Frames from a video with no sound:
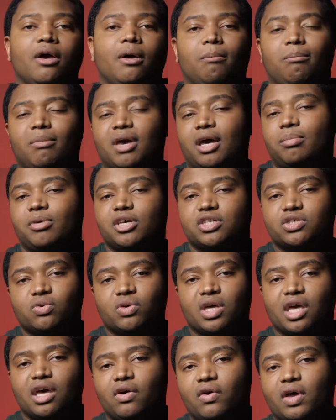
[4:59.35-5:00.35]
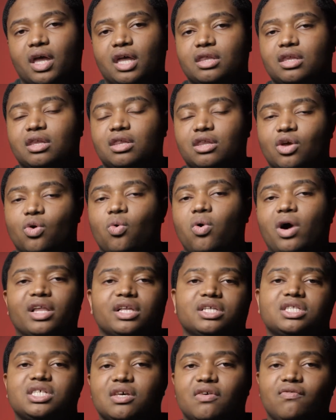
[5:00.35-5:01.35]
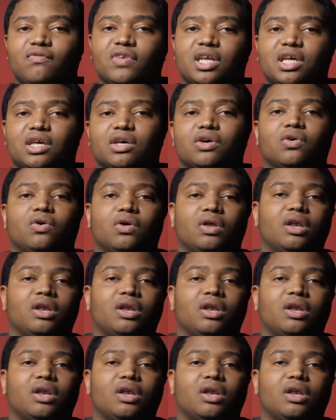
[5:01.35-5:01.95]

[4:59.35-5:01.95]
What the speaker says: megapixel count, and then the quality of video.